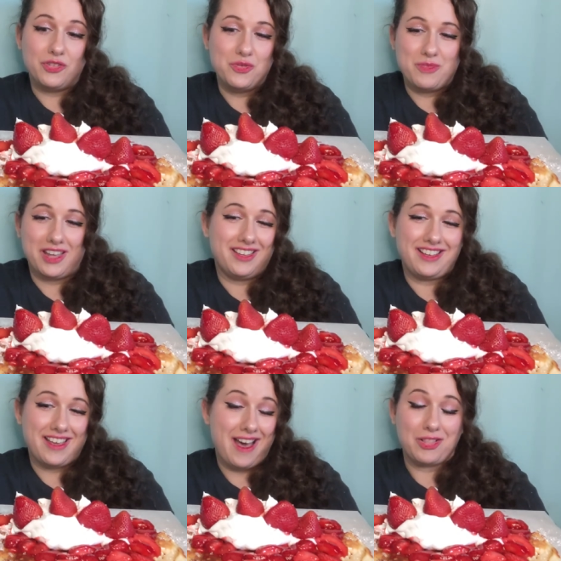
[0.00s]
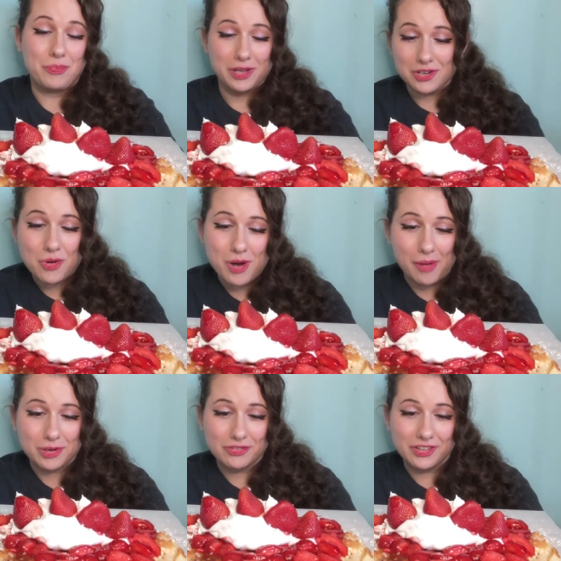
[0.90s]
if you made a jalapeno
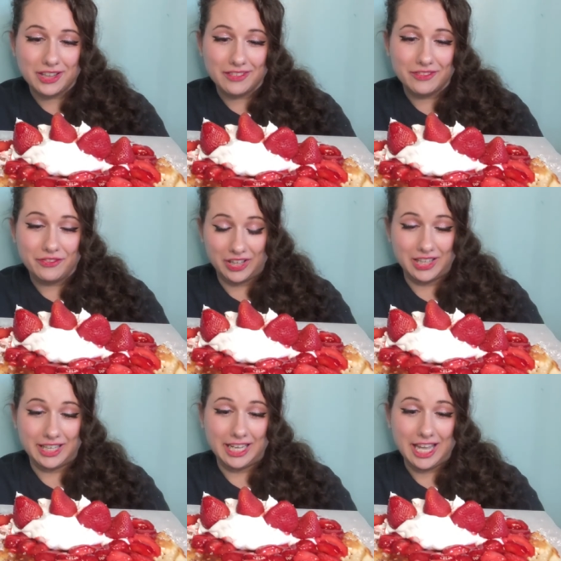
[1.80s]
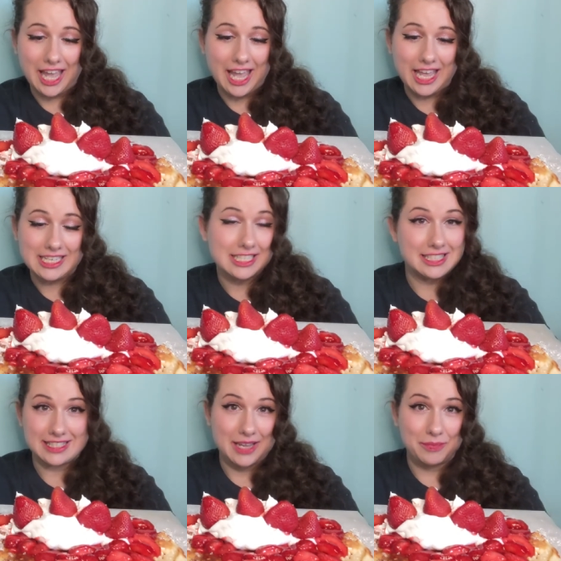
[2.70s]
popper feel, filling and did
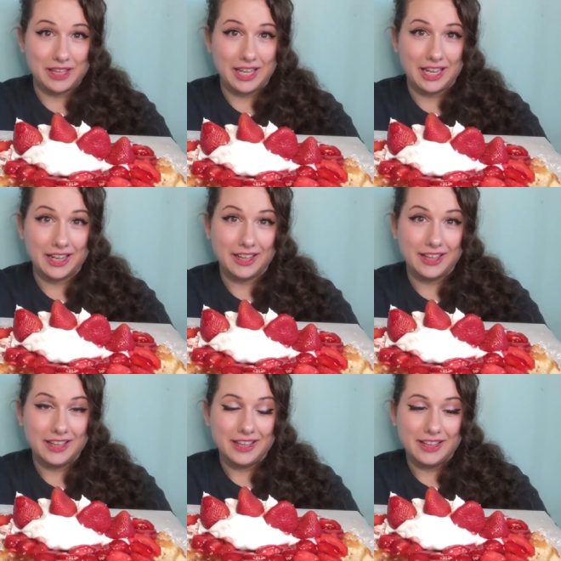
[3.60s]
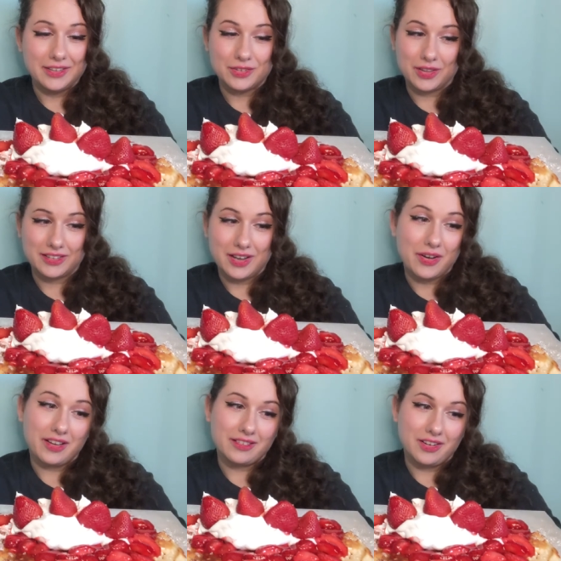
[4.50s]
the same thing? So that's how
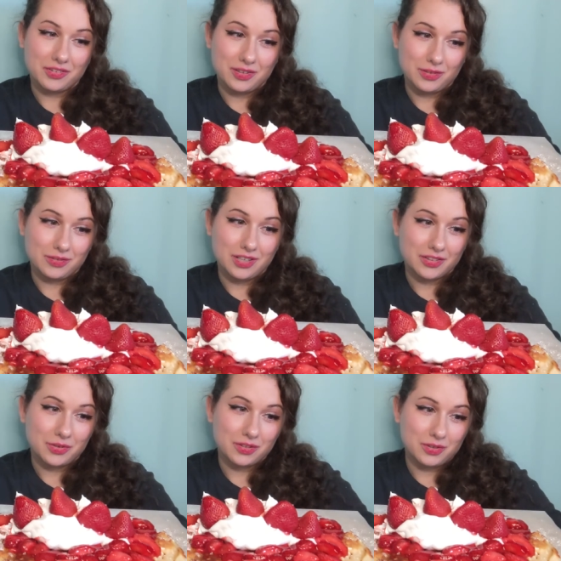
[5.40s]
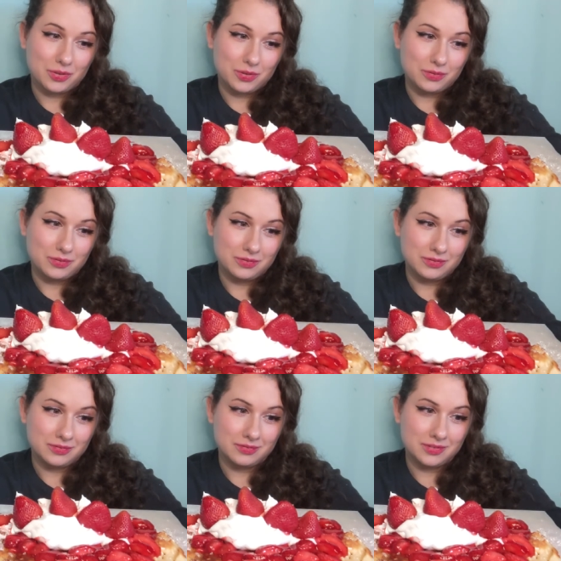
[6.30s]
I also got those little
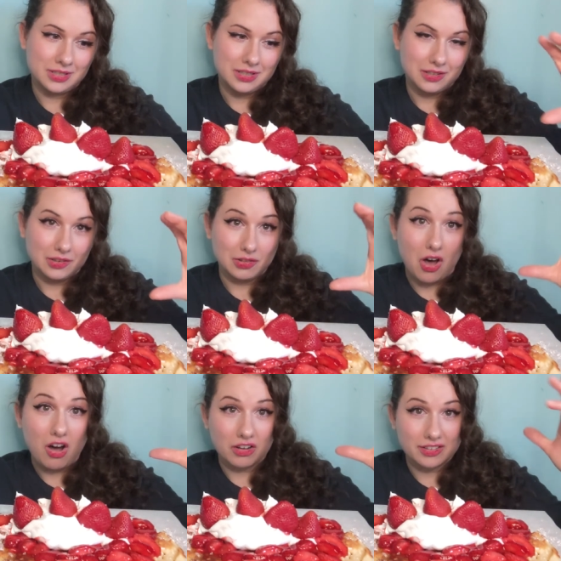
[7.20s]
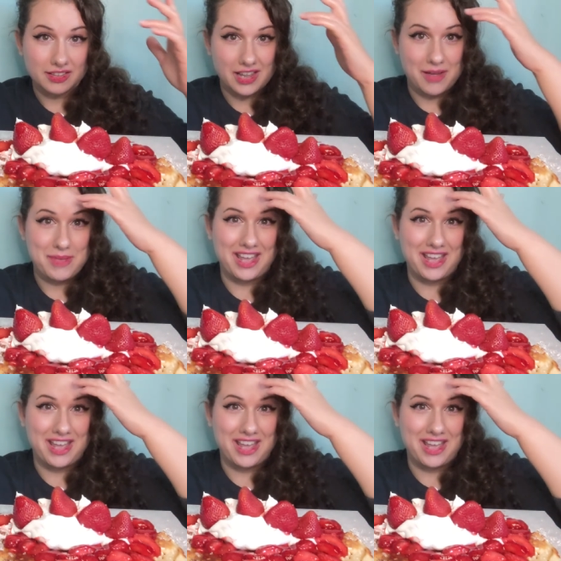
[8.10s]
logs that I